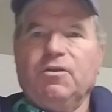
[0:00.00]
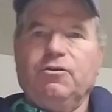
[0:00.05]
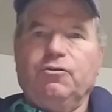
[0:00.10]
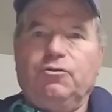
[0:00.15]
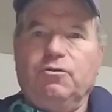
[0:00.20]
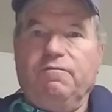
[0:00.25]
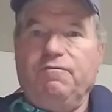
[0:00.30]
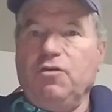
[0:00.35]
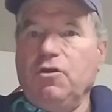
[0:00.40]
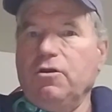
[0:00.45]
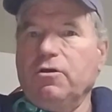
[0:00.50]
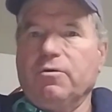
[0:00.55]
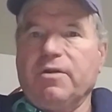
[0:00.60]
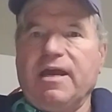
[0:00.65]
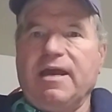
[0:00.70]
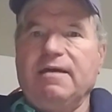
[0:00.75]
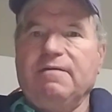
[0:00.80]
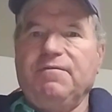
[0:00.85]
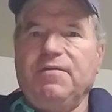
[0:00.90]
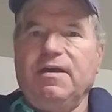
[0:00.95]
So if you don't
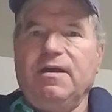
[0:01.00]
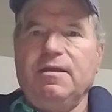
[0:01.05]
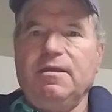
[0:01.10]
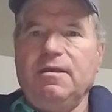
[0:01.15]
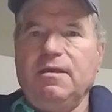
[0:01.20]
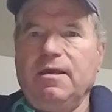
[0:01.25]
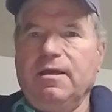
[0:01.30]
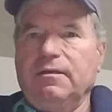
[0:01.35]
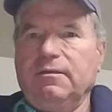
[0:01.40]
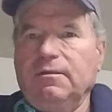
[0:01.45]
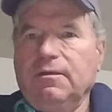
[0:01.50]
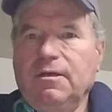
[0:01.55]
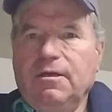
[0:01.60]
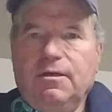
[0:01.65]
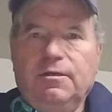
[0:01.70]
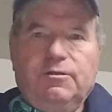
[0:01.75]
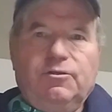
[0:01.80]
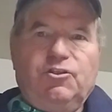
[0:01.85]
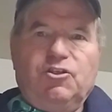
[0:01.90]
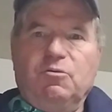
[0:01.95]
have that yet,
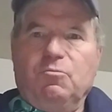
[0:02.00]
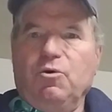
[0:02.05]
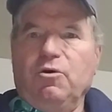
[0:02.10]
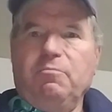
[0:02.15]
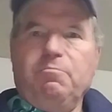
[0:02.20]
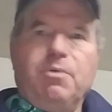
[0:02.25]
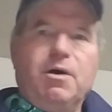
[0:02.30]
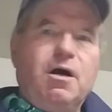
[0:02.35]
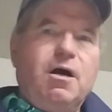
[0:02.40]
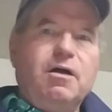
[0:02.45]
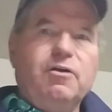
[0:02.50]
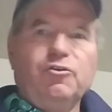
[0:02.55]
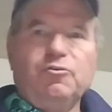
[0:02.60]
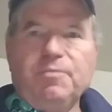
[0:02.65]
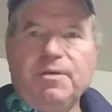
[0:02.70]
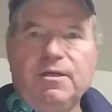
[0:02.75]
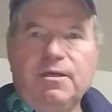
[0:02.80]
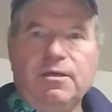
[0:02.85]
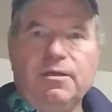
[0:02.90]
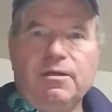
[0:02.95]
someone pause
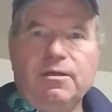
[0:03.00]
me.